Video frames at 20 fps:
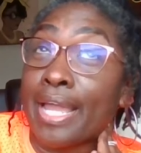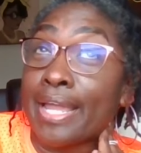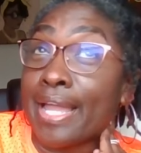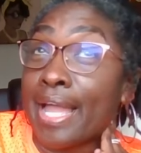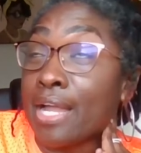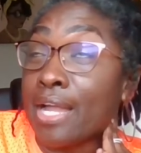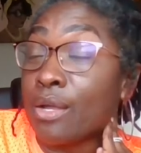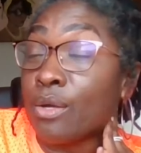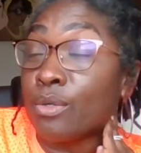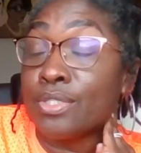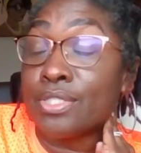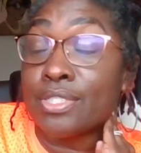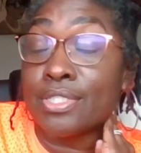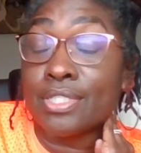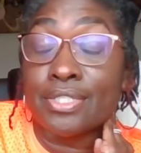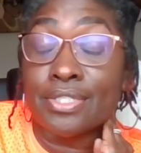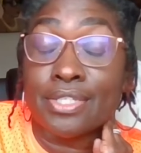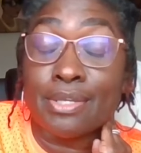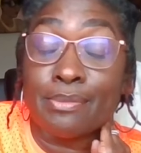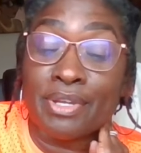Like I go
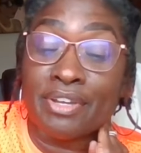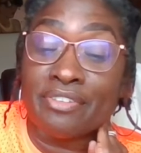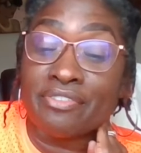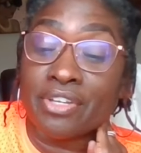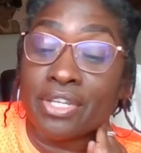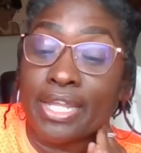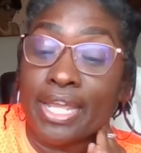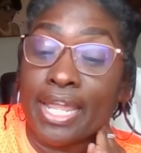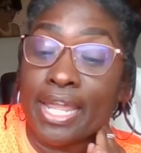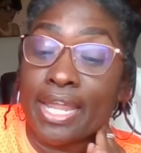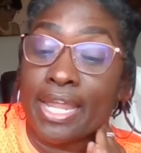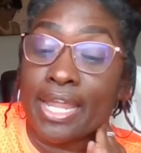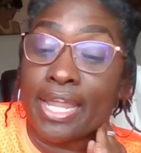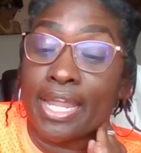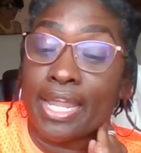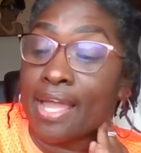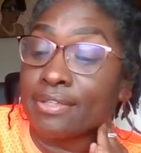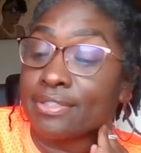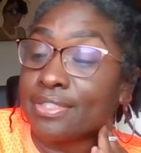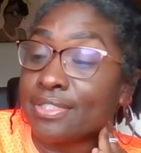to the gym every day
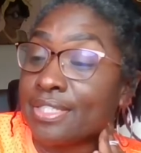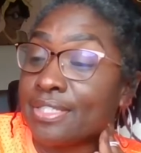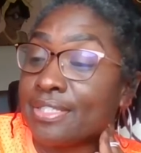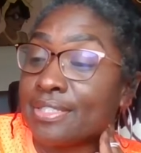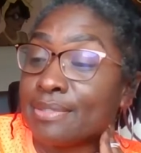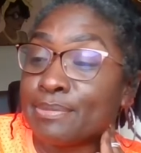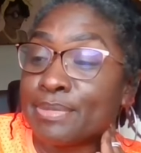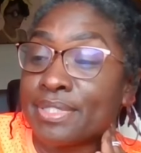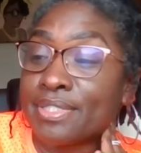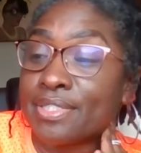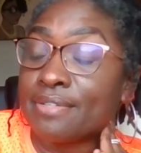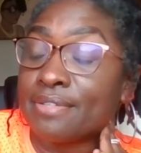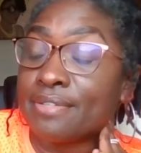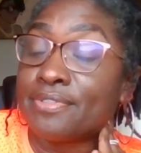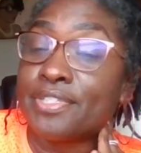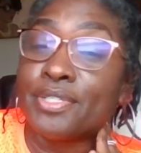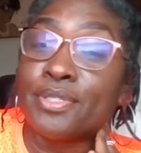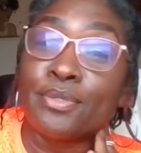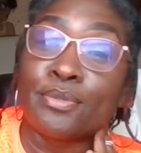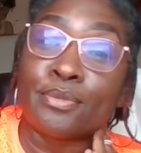and I see some
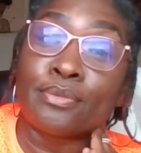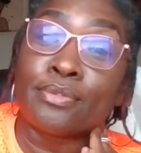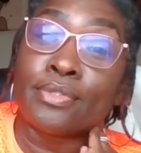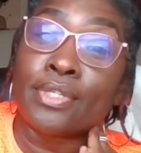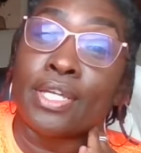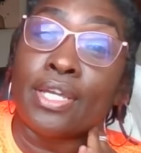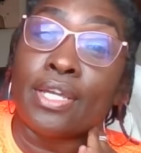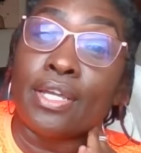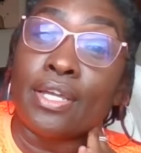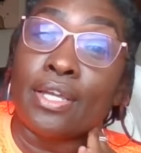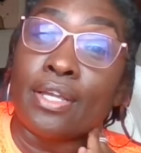stuff too.